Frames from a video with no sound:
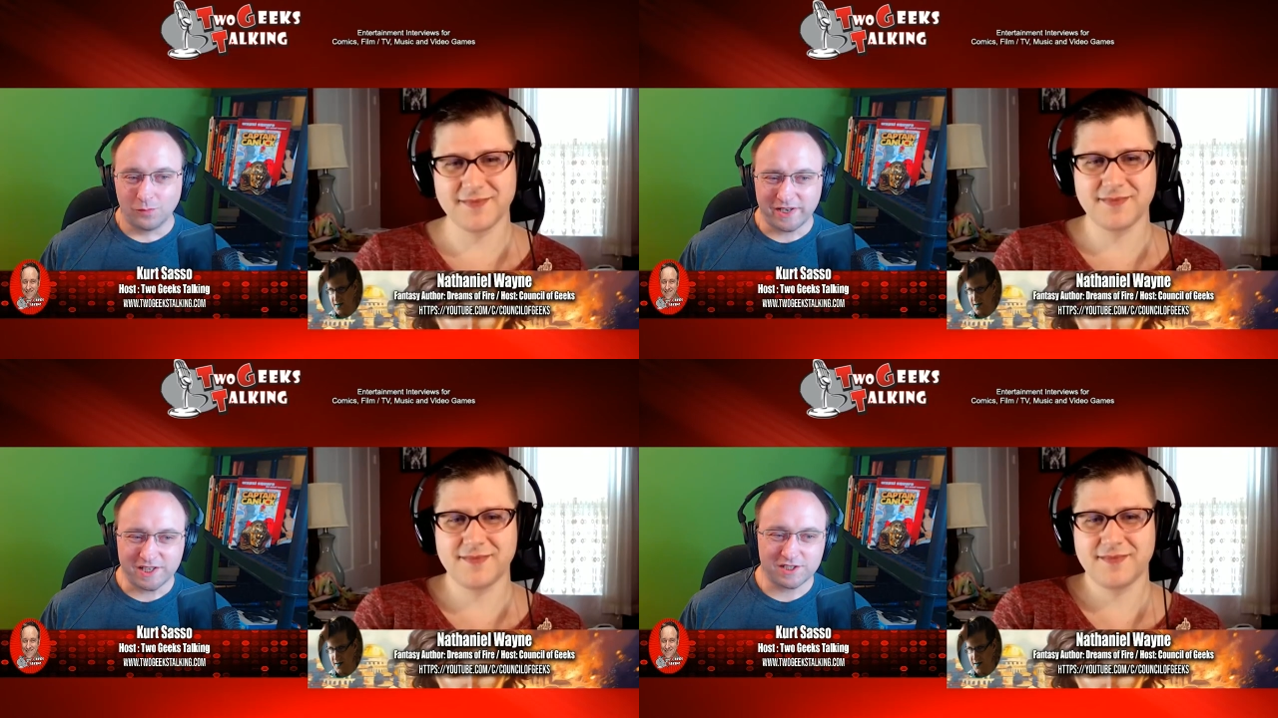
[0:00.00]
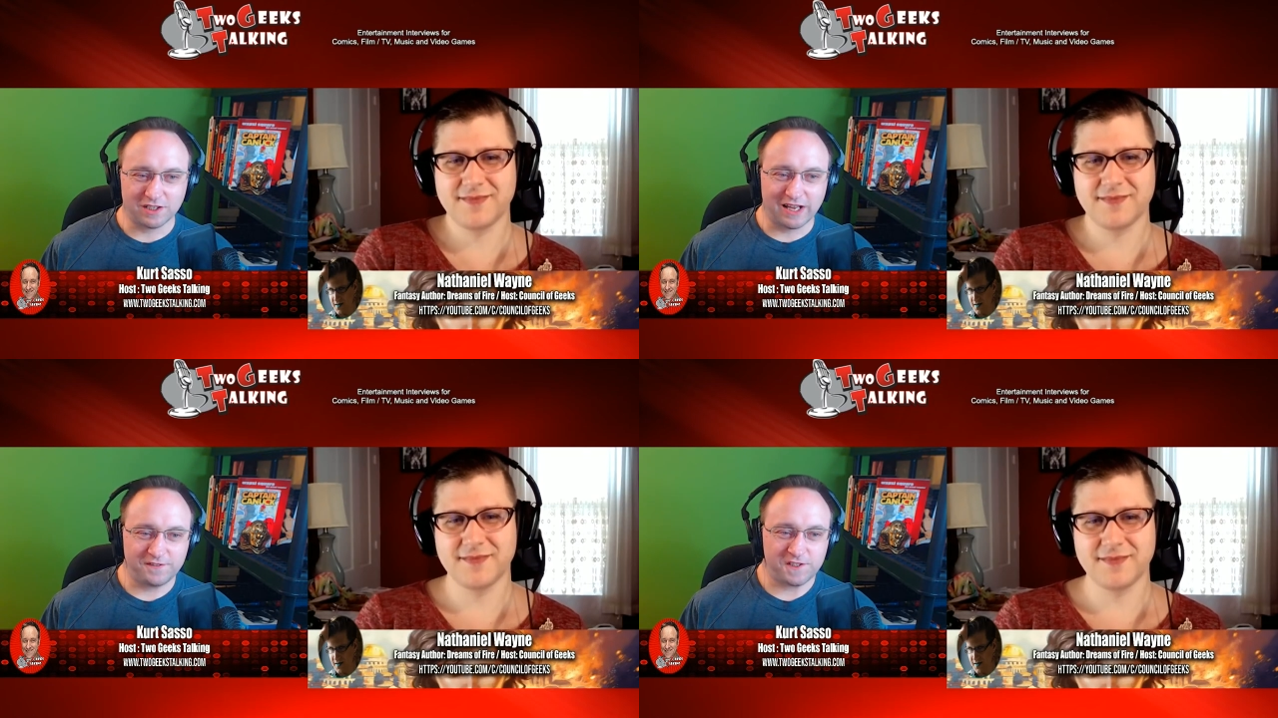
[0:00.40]
Speaker 1: When did your
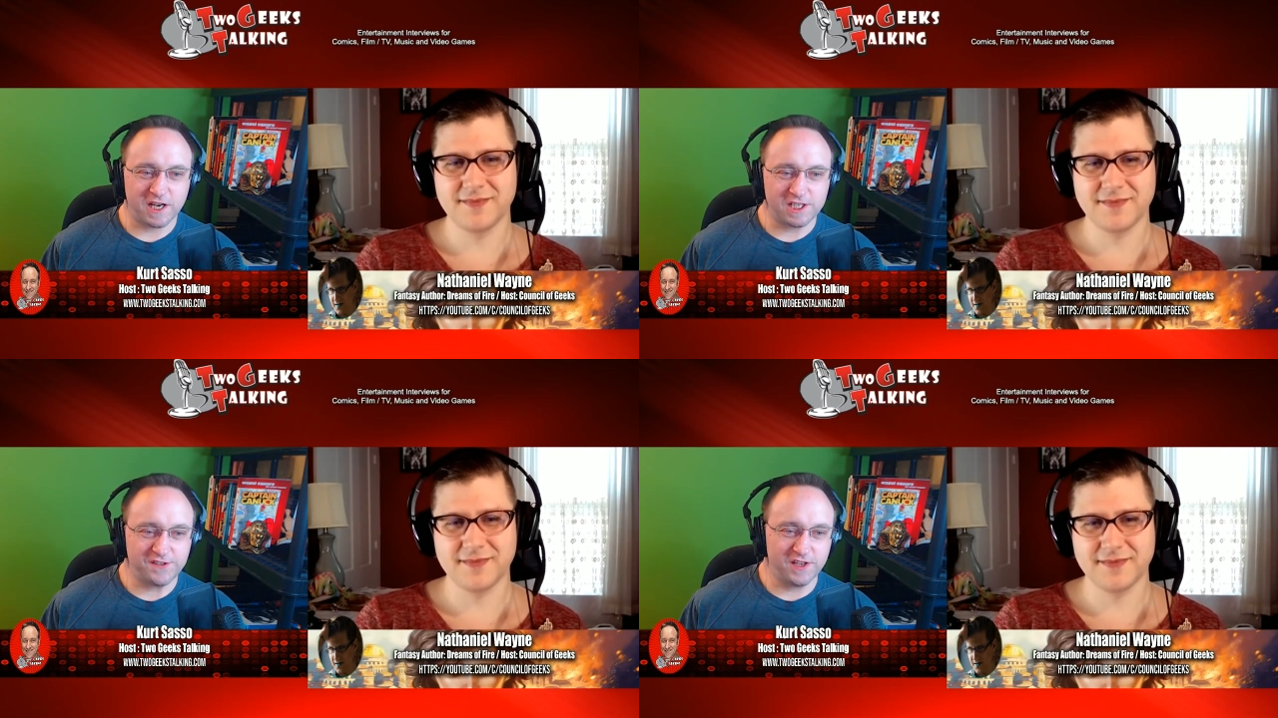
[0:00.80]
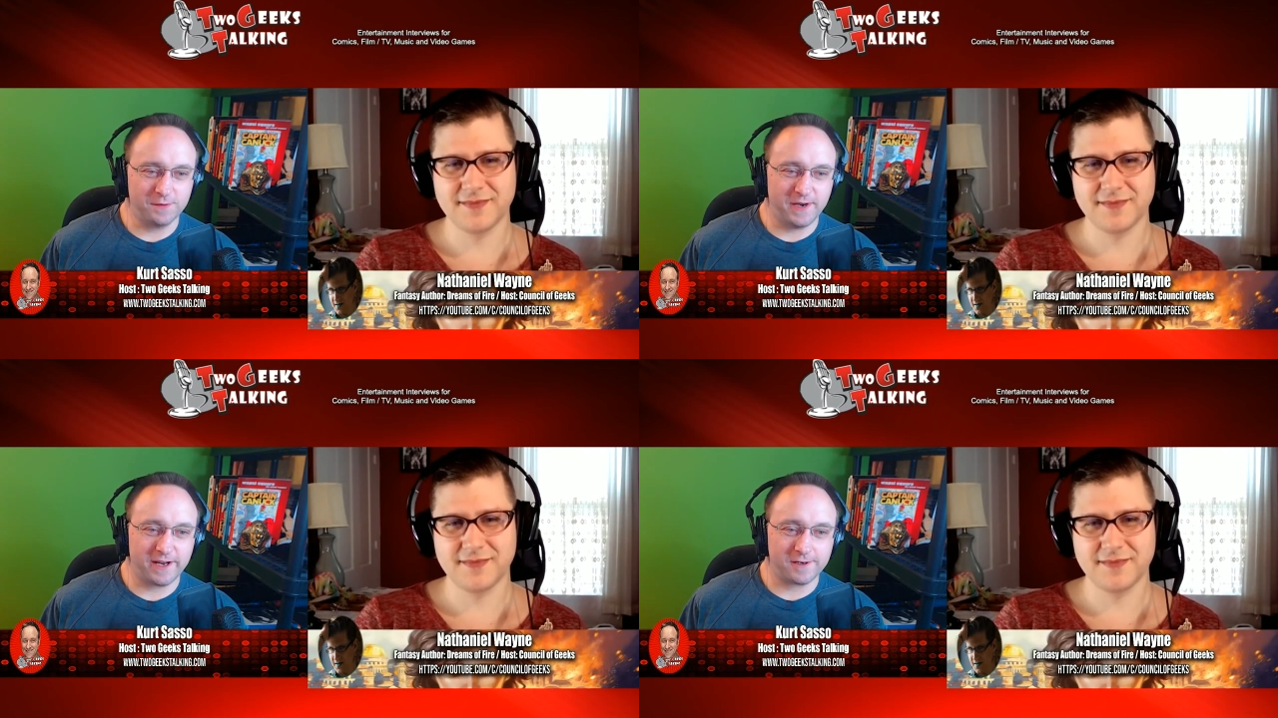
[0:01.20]
life change for the
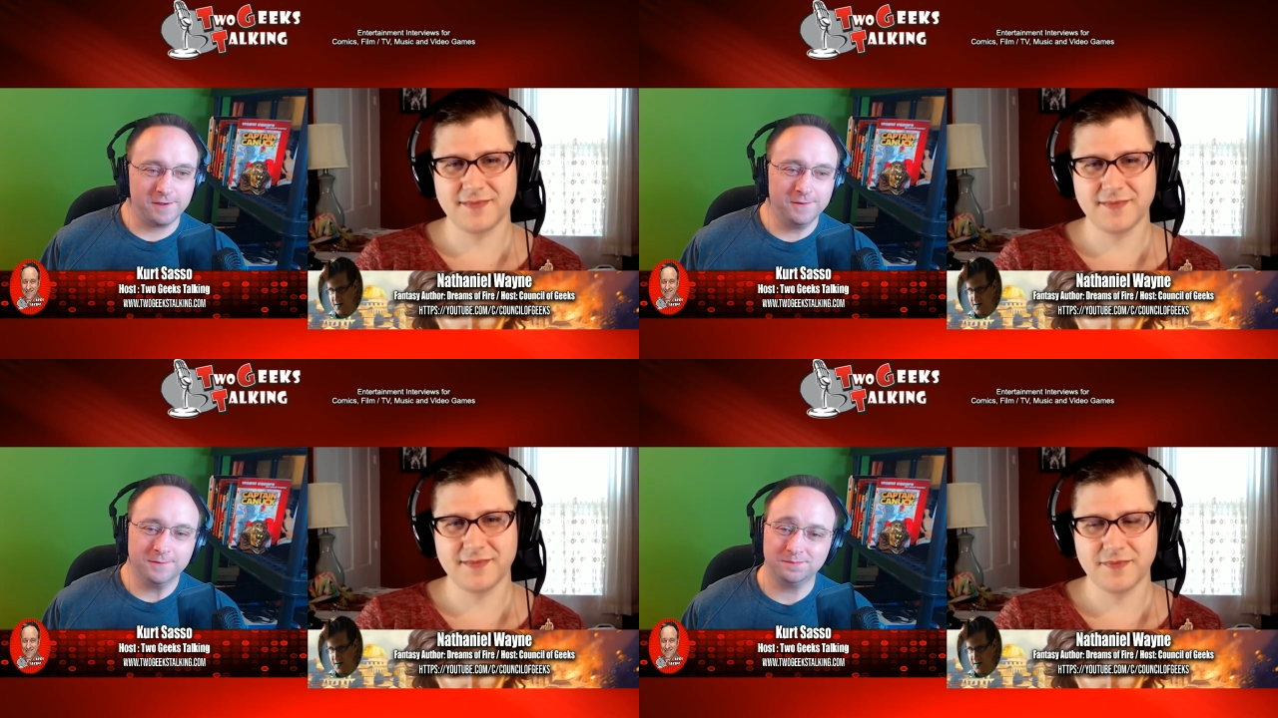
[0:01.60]
better?